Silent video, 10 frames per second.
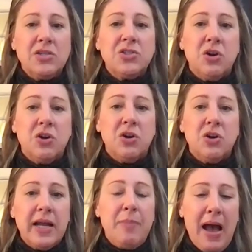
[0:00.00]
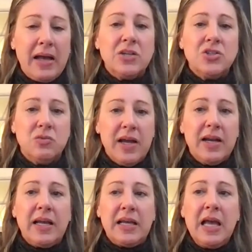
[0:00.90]
I started getting back into
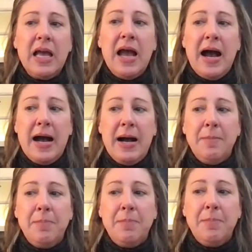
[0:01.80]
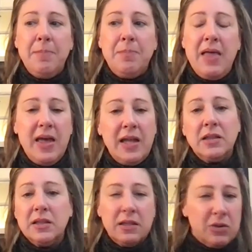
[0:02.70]
writing, and
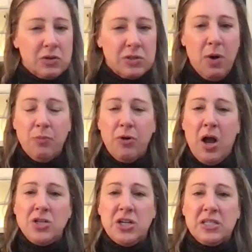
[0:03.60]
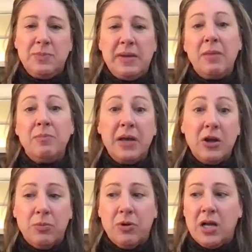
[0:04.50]
then small projects
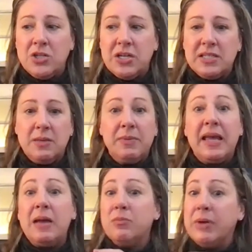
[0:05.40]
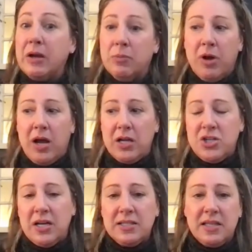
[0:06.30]
became bigger projects and became bigger
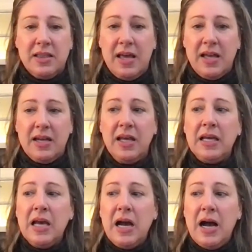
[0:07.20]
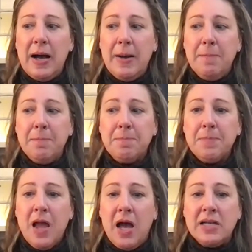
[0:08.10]
projects, and then
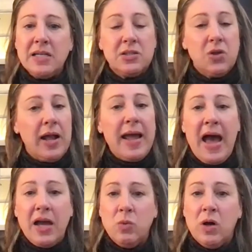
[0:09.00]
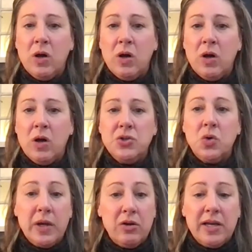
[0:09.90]
I just thought I had one
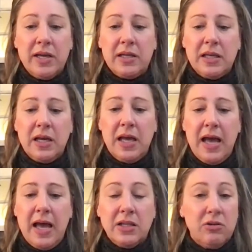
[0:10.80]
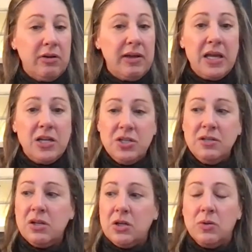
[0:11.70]
to query a literary
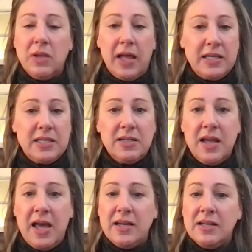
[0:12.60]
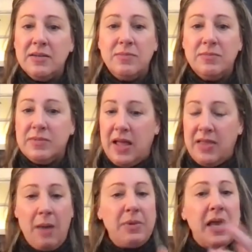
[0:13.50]
agent who liked it, and
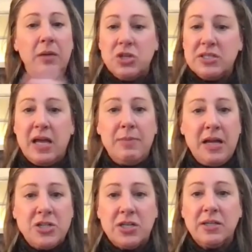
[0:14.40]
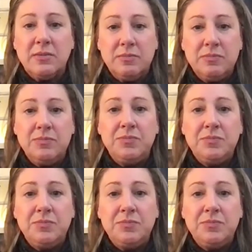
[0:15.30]
that became Just Add Magic.